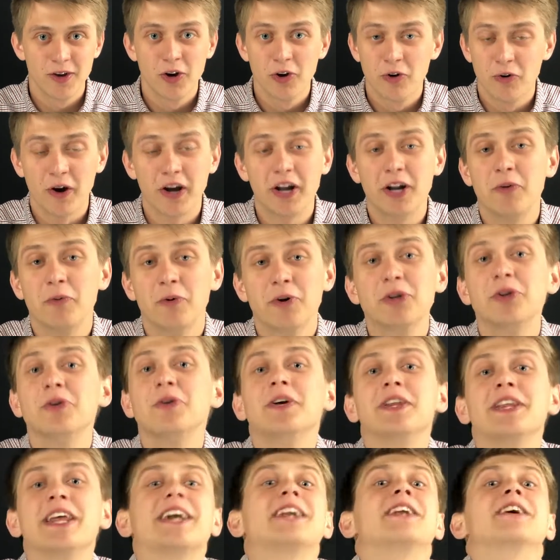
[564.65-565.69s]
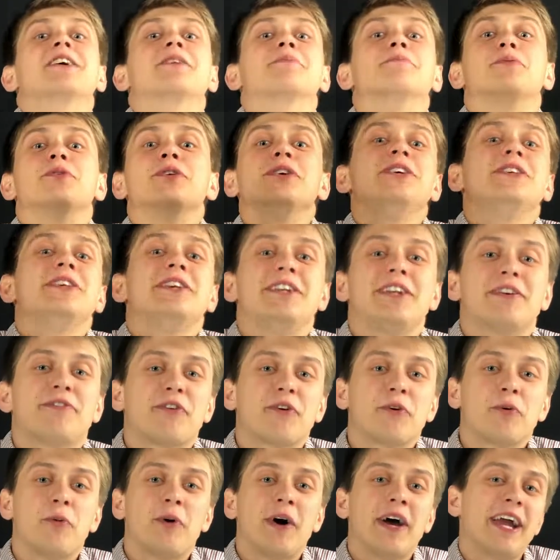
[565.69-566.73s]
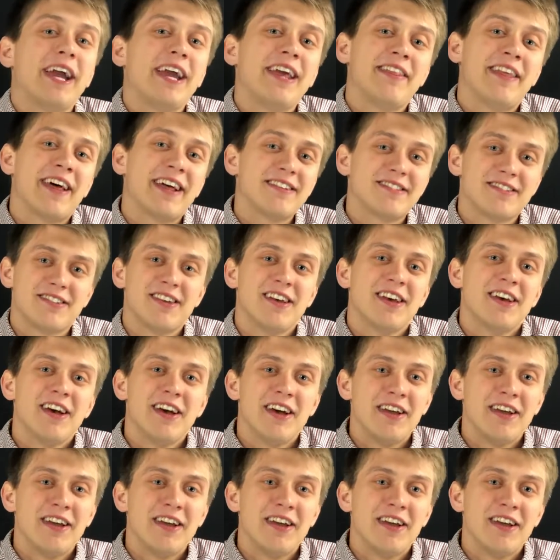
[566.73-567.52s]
Granted, we're doing that in a completely different way that's